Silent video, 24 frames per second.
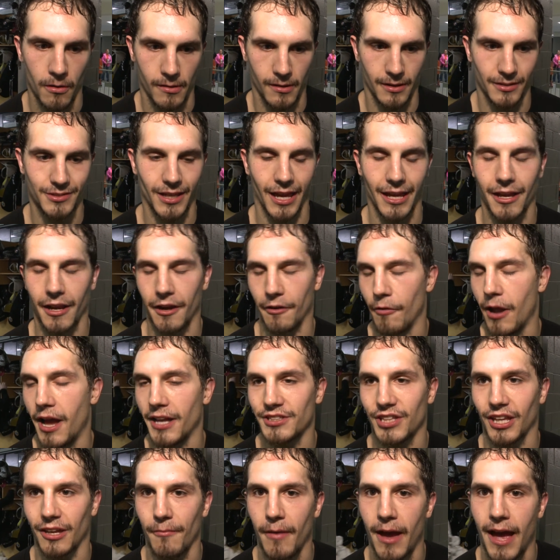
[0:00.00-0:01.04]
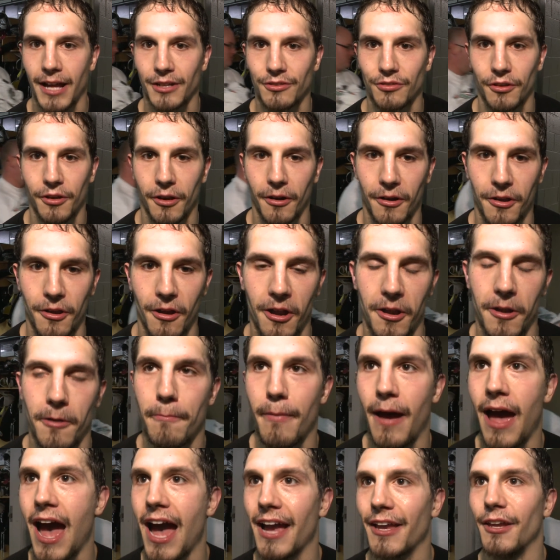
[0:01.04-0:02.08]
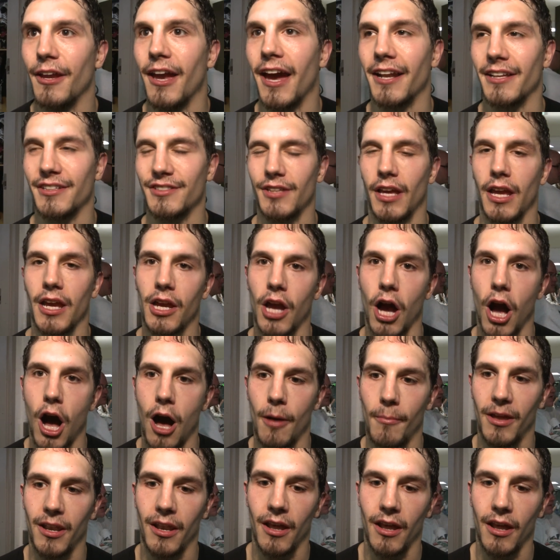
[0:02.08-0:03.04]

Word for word: it's like in a wrestling match and you're, you're on your back, you got to stay calm.